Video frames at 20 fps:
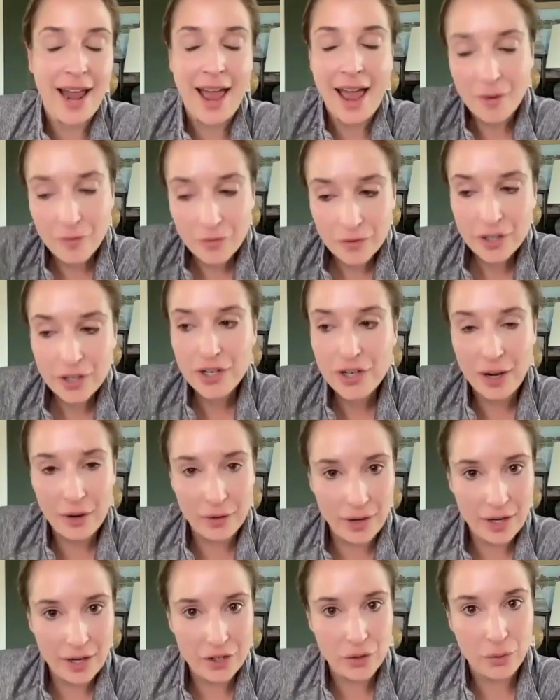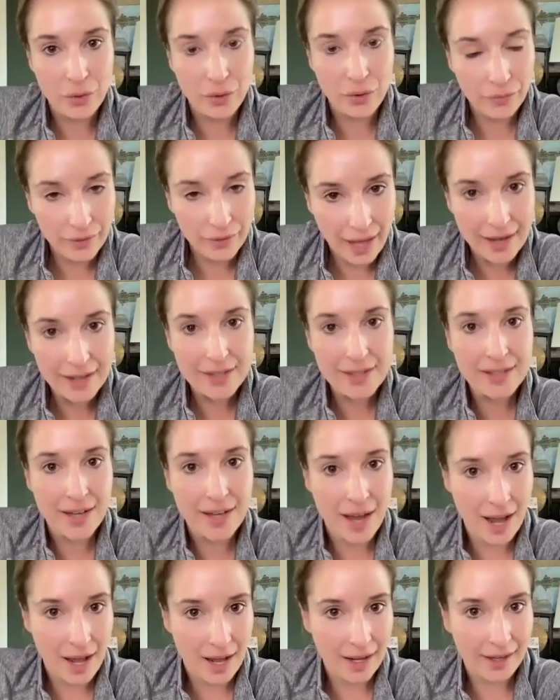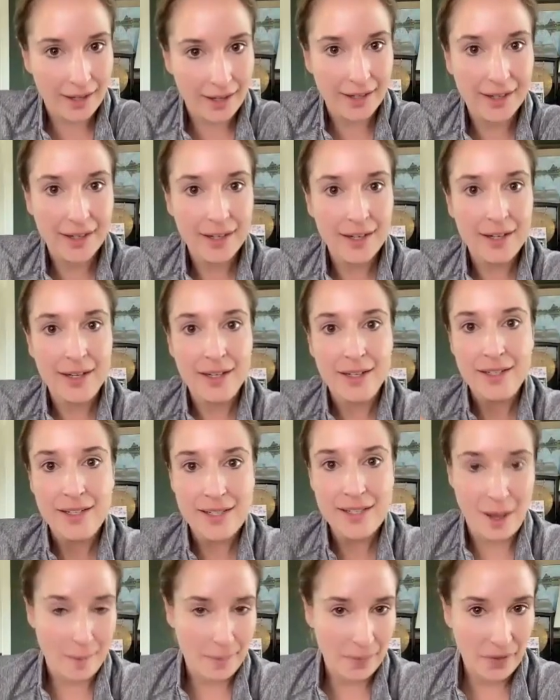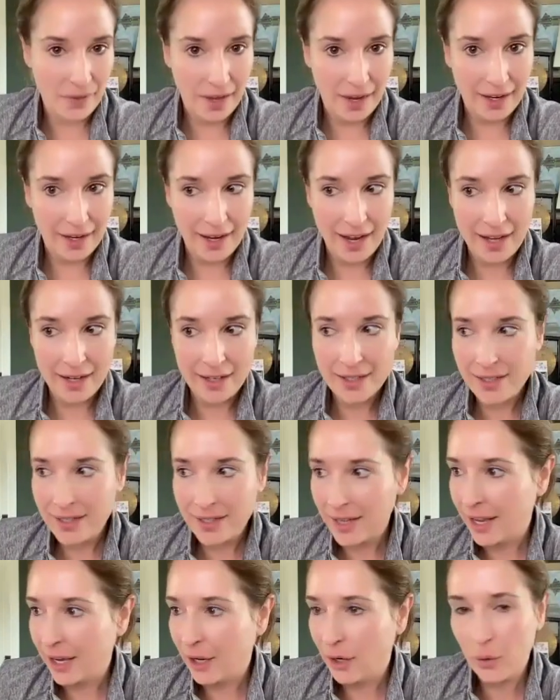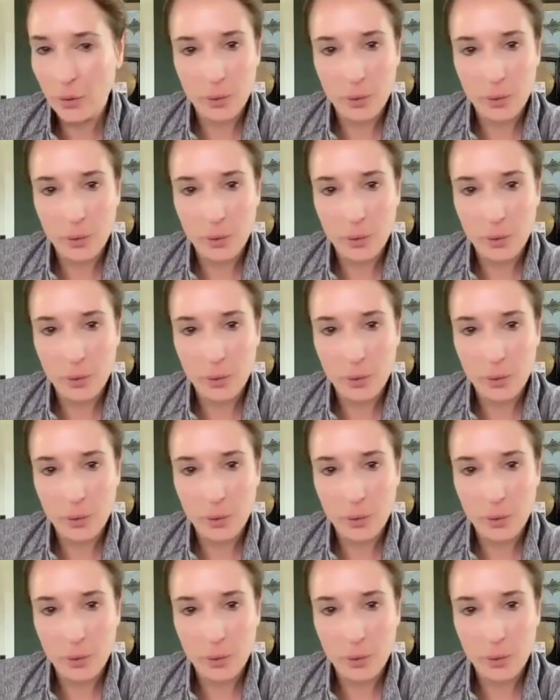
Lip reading: Every generation reflects on something and is like,